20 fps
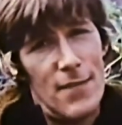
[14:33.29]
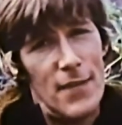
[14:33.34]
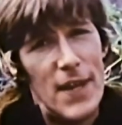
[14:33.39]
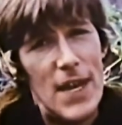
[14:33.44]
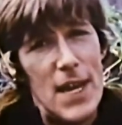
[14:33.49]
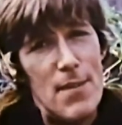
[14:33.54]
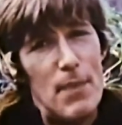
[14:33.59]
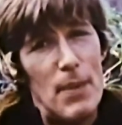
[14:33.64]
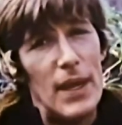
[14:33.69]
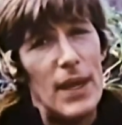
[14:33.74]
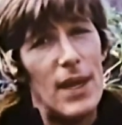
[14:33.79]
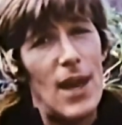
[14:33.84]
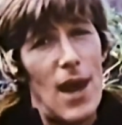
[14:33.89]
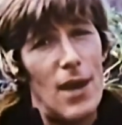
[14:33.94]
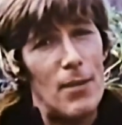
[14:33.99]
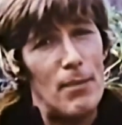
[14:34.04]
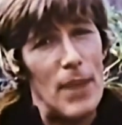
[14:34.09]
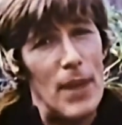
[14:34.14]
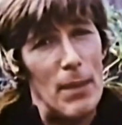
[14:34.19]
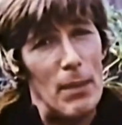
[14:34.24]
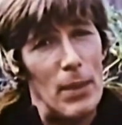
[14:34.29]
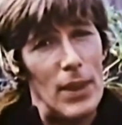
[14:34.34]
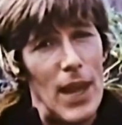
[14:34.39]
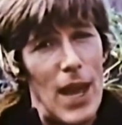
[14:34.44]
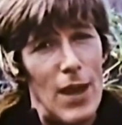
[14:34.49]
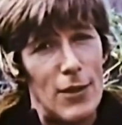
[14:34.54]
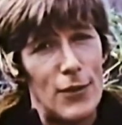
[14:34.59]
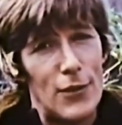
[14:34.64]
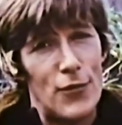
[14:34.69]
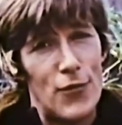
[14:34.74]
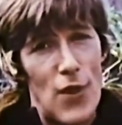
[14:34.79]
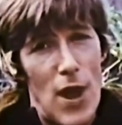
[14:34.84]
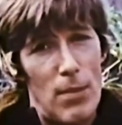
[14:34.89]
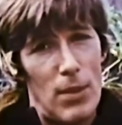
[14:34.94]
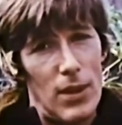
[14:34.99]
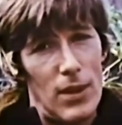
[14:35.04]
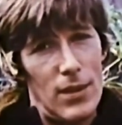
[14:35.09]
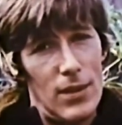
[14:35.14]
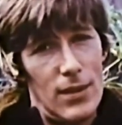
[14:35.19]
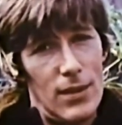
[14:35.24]
for keeping young people out of
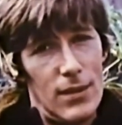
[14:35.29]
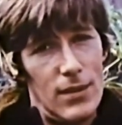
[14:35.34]
trouble.